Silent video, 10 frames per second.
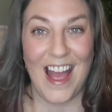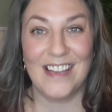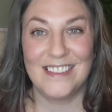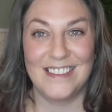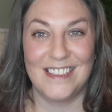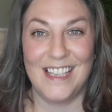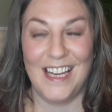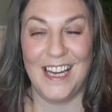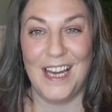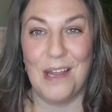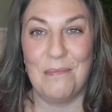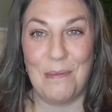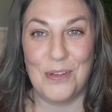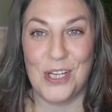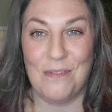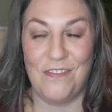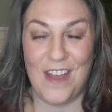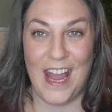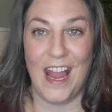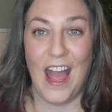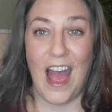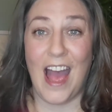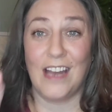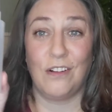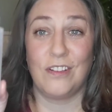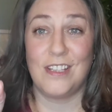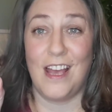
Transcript: and the membership fee, I'd